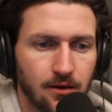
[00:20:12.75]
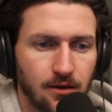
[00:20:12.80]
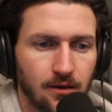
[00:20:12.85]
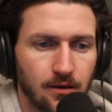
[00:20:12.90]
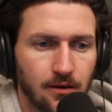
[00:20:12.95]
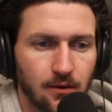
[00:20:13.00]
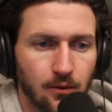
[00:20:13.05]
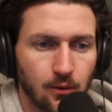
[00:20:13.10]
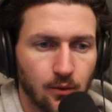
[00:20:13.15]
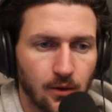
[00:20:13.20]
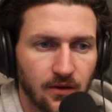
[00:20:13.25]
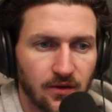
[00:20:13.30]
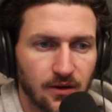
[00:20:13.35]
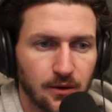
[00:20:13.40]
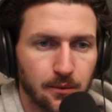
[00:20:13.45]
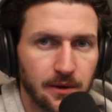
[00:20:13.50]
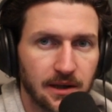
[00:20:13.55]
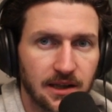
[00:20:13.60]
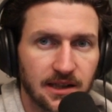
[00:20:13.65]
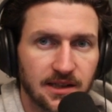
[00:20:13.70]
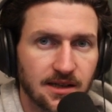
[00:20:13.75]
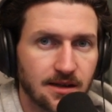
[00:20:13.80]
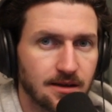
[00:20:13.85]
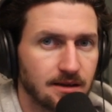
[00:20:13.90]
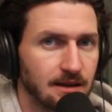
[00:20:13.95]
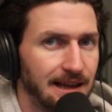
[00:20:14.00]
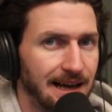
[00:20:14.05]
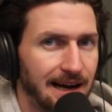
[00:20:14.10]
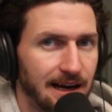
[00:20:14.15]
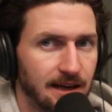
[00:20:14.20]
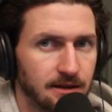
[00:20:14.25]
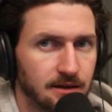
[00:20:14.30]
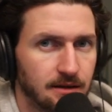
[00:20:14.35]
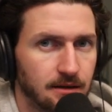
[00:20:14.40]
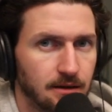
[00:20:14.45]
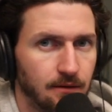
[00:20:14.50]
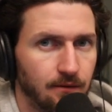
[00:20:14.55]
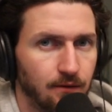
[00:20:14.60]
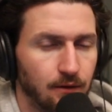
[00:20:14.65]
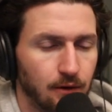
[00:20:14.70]
the reverb because it
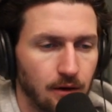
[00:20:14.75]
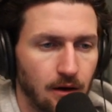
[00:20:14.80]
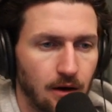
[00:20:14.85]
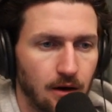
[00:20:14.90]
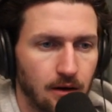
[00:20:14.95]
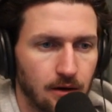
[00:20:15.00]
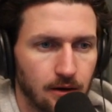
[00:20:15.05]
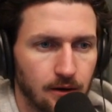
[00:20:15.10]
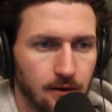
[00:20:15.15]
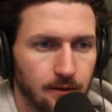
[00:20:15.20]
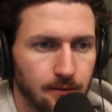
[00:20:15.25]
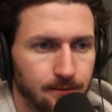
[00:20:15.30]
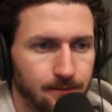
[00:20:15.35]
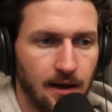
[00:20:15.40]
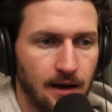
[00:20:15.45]
lasts for longer.